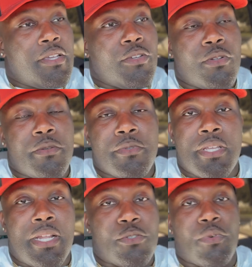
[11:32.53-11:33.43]
You know what I'm
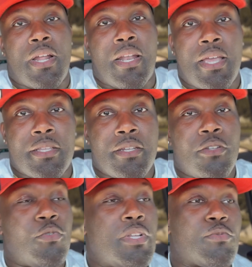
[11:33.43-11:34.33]
saying? That's what I like to
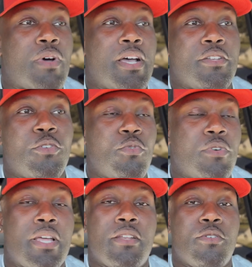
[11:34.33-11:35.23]
do. That's why I do what
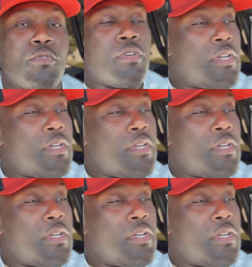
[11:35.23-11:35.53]
I do.